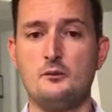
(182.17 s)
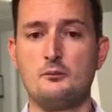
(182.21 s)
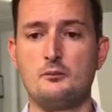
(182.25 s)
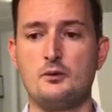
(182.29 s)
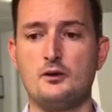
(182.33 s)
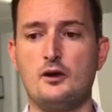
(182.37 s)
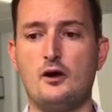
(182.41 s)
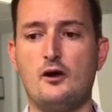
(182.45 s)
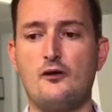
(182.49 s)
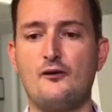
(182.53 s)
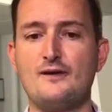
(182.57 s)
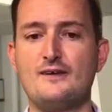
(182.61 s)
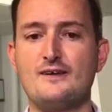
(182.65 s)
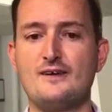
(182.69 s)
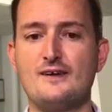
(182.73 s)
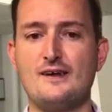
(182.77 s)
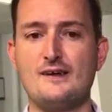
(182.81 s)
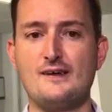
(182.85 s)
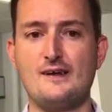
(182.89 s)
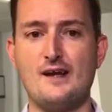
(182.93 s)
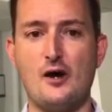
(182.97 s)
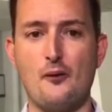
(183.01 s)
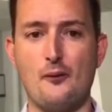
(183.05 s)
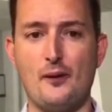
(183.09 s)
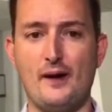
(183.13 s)
But not only do they
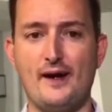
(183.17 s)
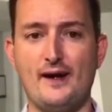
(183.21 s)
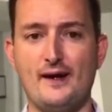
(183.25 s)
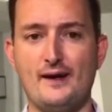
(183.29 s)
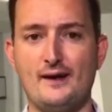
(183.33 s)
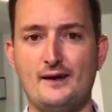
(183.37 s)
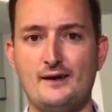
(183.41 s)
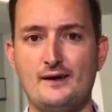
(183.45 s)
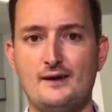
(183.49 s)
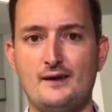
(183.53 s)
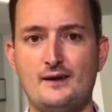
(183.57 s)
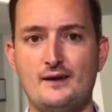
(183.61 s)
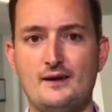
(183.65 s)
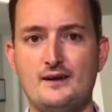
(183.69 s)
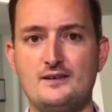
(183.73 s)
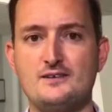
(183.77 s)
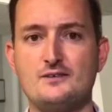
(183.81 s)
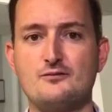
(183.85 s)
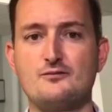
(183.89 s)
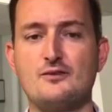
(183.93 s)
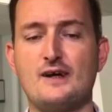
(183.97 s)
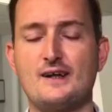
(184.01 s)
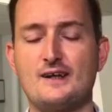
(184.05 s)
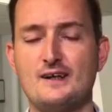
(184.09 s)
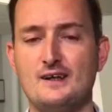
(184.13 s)
know it, is
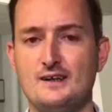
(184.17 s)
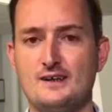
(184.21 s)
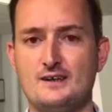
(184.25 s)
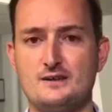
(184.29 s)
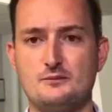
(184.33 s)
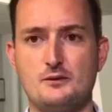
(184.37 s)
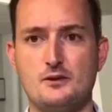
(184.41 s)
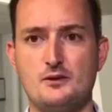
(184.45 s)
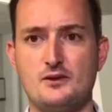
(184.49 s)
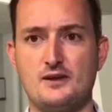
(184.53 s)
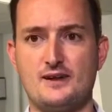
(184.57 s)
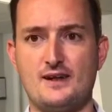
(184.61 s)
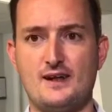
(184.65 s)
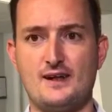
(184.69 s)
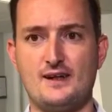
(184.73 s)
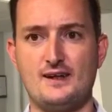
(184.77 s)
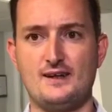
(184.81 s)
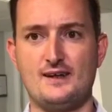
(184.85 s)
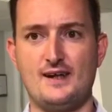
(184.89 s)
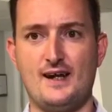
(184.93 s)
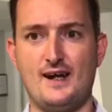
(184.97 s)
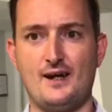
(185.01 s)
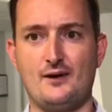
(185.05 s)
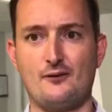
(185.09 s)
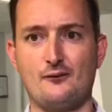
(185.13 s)
it regularly
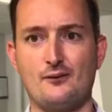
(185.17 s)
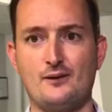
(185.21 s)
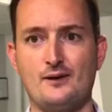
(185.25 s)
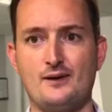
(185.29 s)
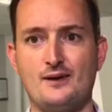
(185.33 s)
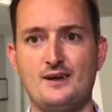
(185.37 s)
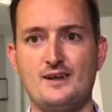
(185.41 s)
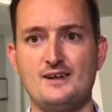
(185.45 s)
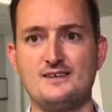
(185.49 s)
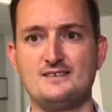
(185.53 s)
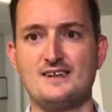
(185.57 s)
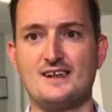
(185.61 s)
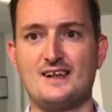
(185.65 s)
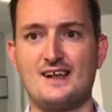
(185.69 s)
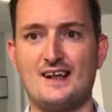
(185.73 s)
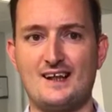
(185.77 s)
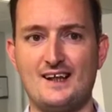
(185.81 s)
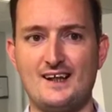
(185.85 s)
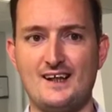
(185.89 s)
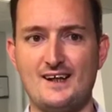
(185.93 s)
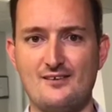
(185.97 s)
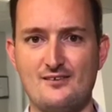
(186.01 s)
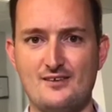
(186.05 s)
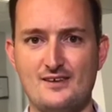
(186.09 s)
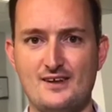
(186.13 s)
communicated out? Is it
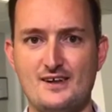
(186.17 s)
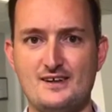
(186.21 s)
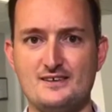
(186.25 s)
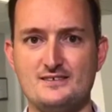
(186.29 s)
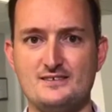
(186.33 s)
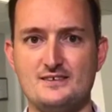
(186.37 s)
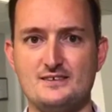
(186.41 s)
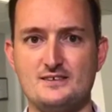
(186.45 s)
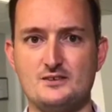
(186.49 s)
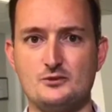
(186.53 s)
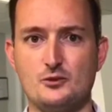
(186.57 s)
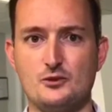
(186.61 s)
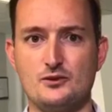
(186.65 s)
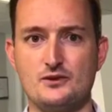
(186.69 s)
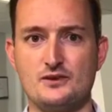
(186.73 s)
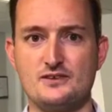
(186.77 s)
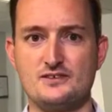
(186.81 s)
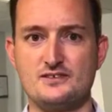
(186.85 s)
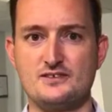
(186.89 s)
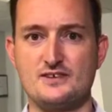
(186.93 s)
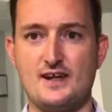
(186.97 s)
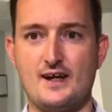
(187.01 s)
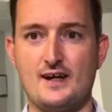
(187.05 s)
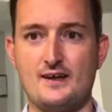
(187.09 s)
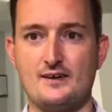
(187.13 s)
clear and easy to
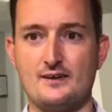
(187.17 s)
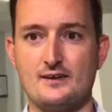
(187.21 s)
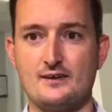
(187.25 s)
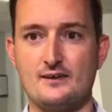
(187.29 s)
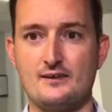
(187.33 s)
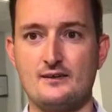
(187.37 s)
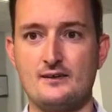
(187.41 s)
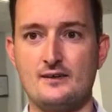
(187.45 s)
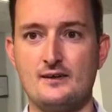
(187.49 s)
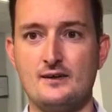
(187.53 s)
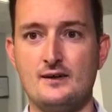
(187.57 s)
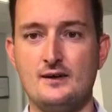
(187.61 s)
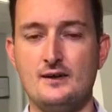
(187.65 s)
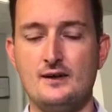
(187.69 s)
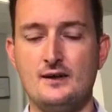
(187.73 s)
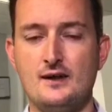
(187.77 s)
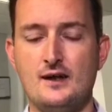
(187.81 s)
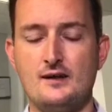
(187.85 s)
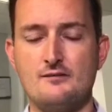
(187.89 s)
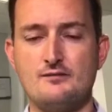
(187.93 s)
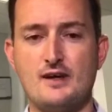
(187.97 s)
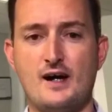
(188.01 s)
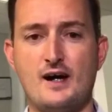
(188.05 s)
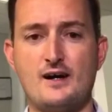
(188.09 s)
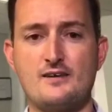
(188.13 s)
understand?
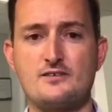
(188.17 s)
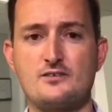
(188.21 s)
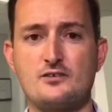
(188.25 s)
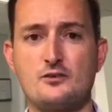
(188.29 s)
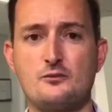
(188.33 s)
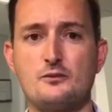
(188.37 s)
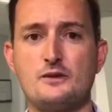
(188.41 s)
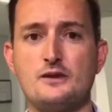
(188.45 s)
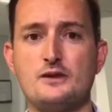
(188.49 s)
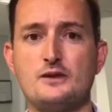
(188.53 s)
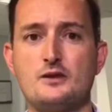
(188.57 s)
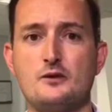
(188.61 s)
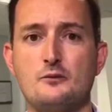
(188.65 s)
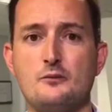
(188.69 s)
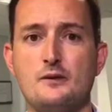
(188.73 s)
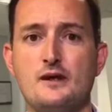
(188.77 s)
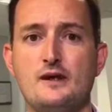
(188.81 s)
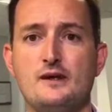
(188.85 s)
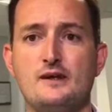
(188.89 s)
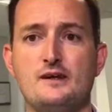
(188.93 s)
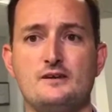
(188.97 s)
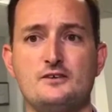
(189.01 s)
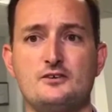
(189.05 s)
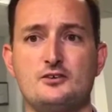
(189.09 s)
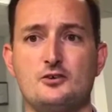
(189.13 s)
If you had somebody come
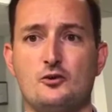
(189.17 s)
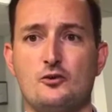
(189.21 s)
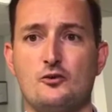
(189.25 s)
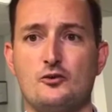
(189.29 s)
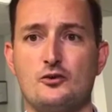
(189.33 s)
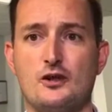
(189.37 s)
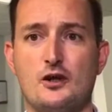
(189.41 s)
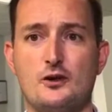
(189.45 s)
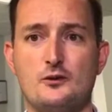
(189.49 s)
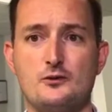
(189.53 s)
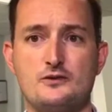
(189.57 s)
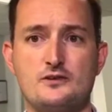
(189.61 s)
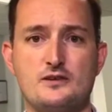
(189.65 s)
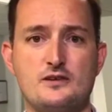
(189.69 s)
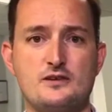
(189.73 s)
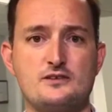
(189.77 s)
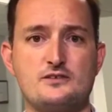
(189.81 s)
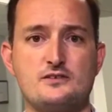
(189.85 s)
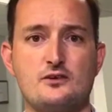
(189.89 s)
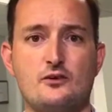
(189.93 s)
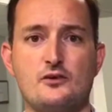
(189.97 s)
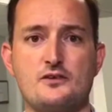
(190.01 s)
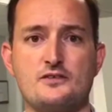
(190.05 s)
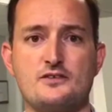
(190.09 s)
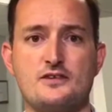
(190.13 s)
in at short
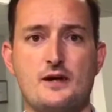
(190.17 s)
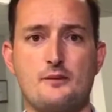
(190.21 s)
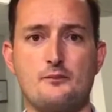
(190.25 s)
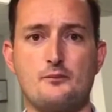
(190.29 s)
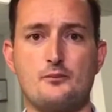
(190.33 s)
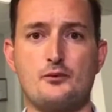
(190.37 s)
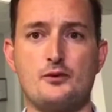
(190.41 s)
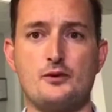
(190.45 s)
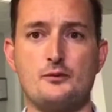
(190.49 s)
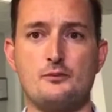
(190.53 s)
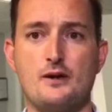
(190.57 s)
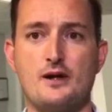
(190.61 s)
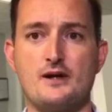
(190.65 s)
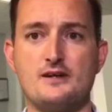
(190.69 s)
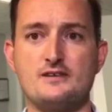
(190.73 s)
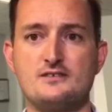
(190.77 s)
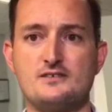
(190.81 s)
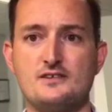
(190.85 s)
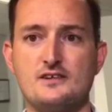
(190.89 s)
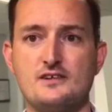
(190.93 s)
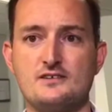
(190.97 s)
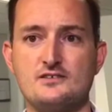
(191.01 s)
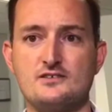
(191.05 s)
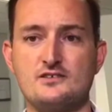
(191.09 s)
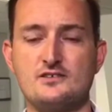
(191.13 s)
notice on a temporary
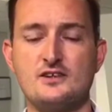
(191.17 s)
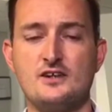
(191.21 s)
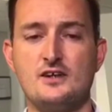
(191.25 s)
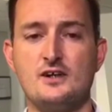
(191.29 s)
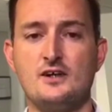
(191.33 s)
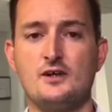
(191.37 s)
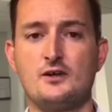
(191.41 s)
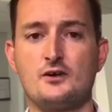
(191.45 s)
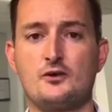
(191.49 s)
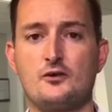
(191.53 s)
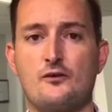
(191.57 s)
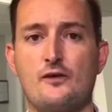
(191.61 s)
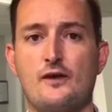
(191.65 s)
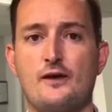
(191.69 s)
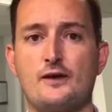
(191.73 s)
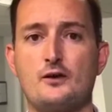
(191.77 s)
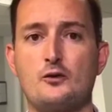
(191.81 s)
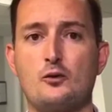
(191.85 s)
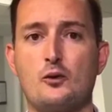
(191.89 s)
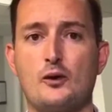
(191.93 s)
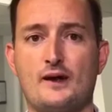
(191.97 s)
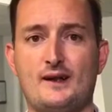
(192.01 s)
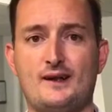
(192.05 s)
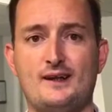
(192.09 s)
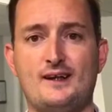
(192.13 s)
basis, could they
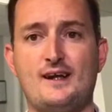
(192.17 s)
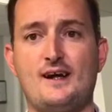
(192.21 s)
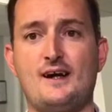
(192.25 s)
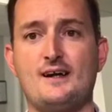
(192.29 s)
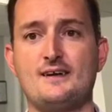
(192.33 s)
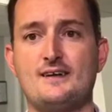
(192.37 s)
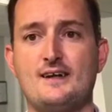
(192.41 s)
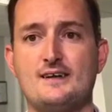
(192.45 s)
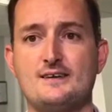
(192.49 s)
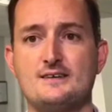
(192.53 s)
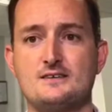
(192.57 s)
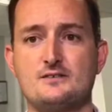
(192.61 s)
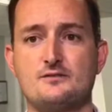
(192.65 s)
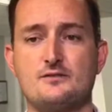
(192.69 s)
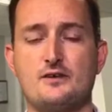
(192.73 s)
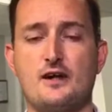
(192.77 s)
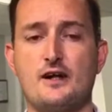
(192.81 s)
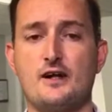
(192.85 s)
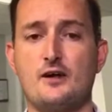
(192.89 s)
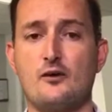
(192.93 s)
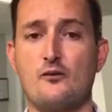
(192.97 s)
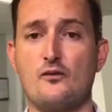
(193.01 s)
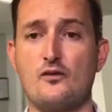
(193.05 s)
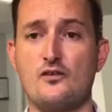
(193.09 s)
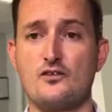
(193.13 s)
quickly
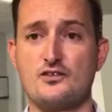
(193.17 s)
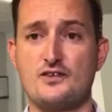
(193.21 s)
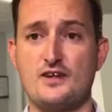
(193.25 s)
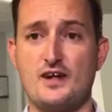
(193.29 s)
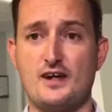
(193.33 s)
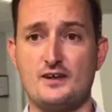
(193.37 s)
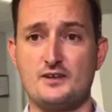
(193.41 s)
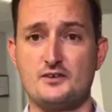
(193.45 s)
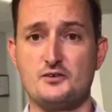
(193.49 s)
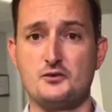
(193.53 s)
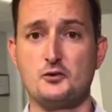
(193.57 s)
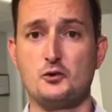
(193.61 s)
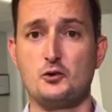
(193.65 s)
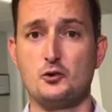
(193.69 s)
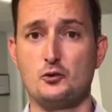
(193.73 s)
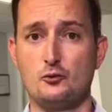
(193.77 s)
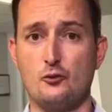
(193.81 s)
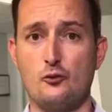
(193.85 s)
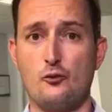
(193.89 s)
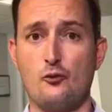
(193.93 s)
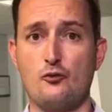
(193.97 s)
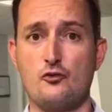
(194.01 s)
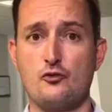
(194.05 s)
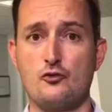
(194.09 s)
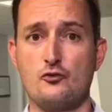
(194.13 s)
identify and understand your
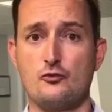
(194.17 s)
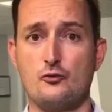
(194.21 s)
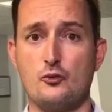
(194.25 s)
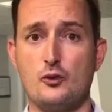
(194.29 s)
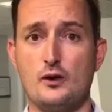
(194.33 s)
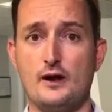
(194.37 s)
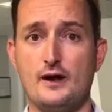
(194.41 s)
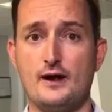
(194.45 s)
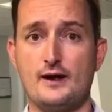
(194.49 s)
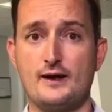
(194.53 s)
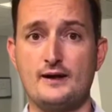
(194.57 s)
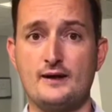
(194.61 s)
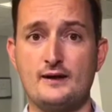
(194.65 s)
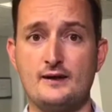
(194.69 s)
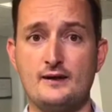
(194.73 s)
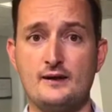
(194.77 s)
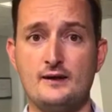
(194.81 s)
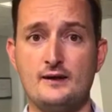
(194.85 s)
rules of work?